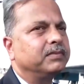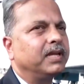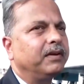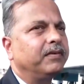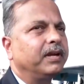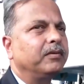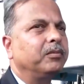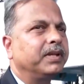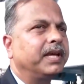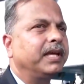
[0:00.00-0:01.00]
delivery will
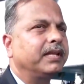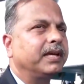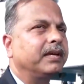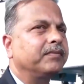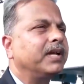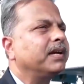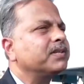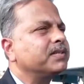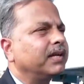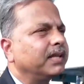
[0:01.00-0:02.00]
be the key thing. If that
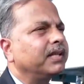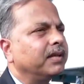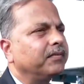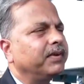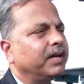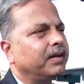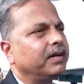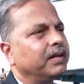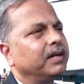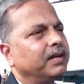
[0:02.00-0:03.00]
is done, I think we,
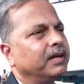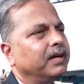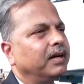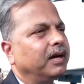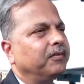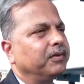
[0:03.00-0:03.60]
are,